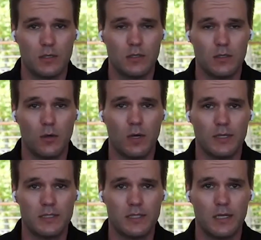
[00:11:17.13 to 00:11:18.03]
You know,
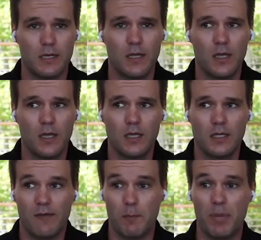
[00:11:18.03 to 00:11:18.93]
uh, stand to
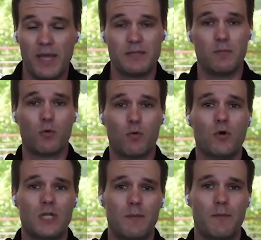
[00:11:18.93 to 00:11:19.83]
have the best or
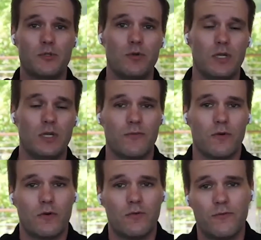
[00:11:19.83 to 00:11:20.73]
most opportunity
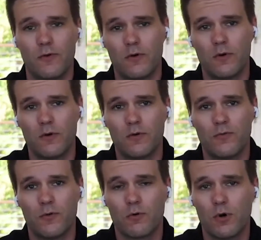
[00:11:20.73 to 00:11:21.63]
for for
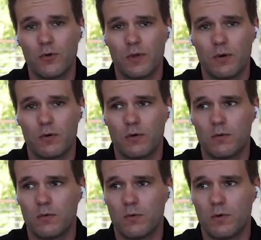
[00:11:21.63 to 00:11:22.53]
for growth or
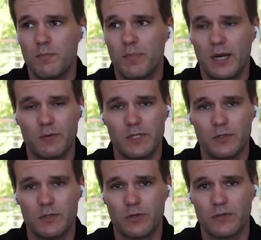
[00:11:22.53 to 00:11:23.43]
or impact with
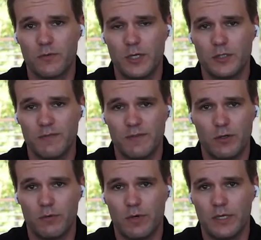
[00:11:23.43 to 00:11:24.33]
digital transformation if they
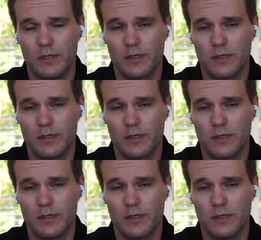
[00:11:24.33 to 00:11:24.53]
do it right